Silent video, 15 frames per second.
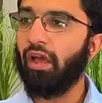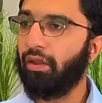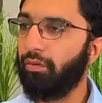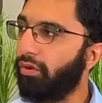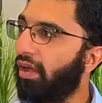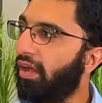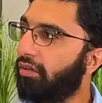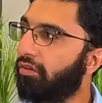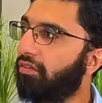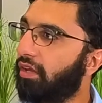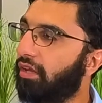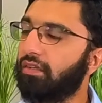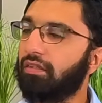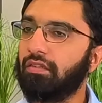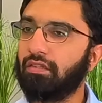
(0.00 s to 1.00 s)
And I want to add to
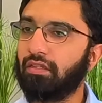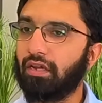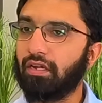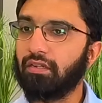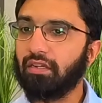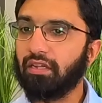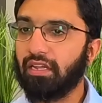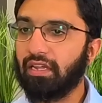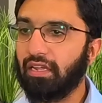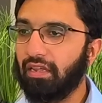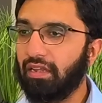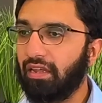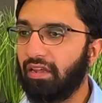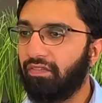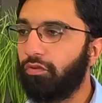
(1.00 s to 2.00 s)
that
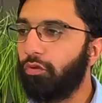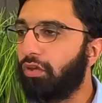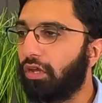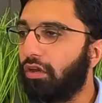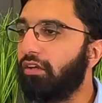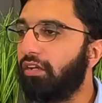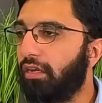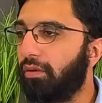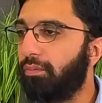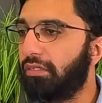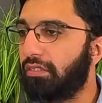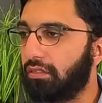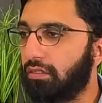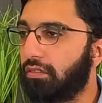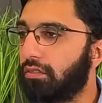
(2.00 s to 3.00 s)
if you cannot get a
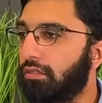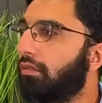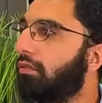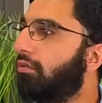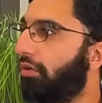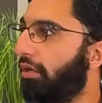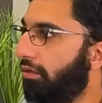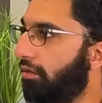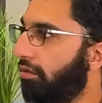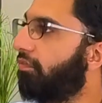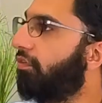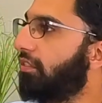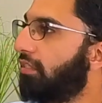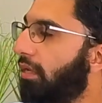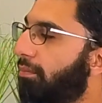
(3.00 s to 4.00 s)
business credit card,
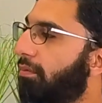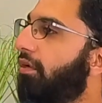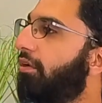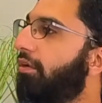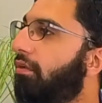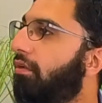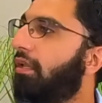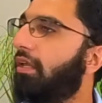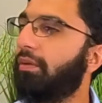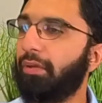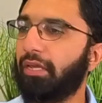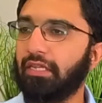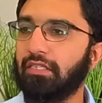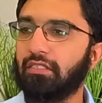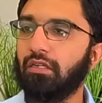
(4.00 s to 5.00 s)
for example, right? Like,
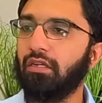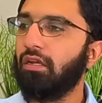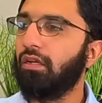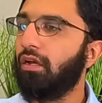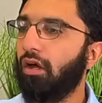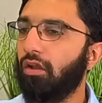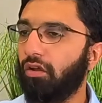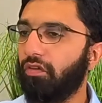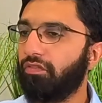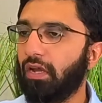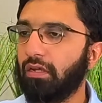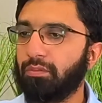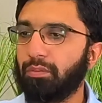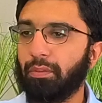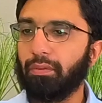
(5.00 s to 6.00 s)
because a lot of
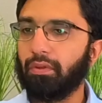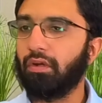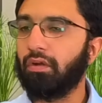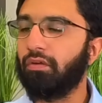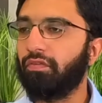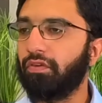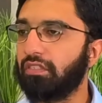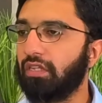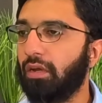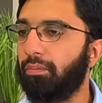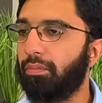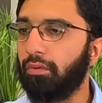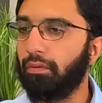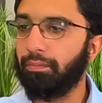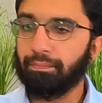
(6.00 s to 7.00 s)
times people are, for
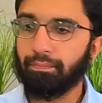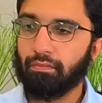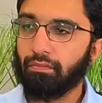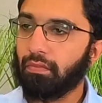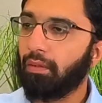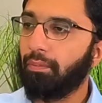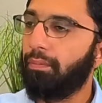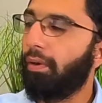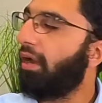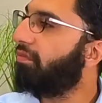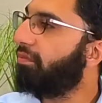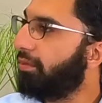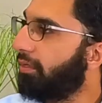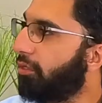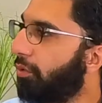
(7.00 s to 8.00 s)
example, buying
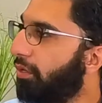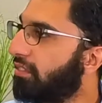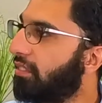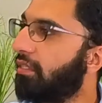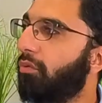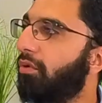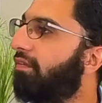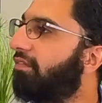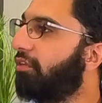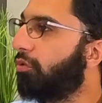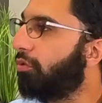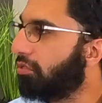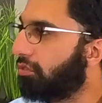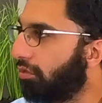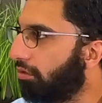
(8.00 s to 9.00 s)
from the US, they want to have a
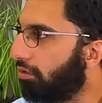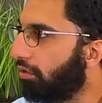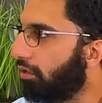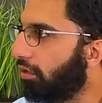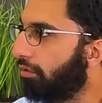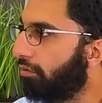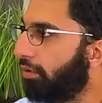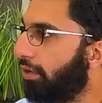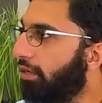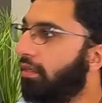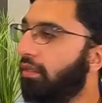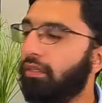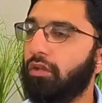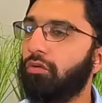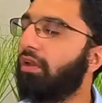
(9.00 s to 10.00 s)
US dollar card,
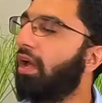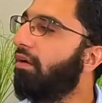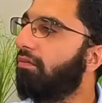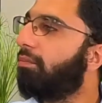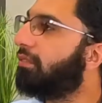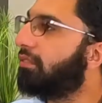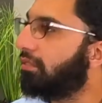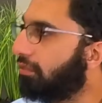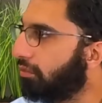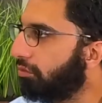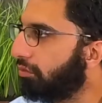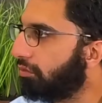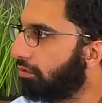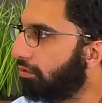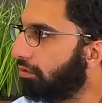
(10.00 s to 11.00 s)
right? They don't have a business
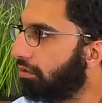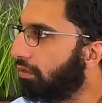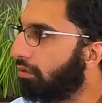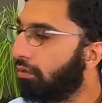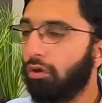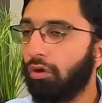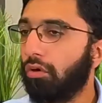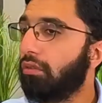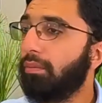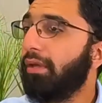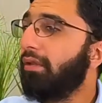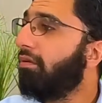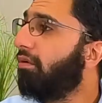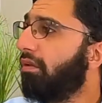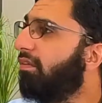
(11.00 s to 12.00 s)
US dollar card, or they
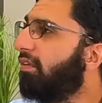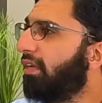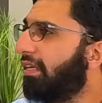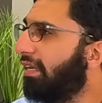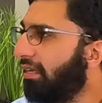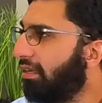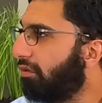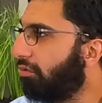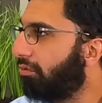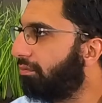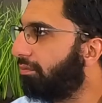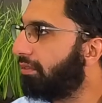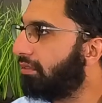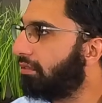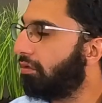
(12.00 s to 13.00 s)
might not even have a
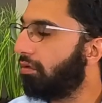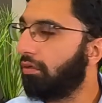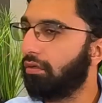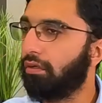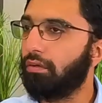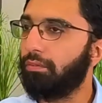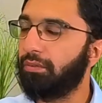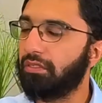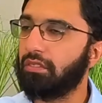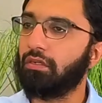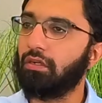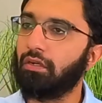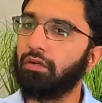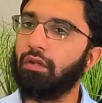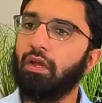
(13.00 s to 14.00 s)
Canadian business
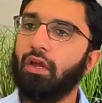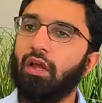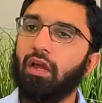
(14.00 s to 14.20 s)
card.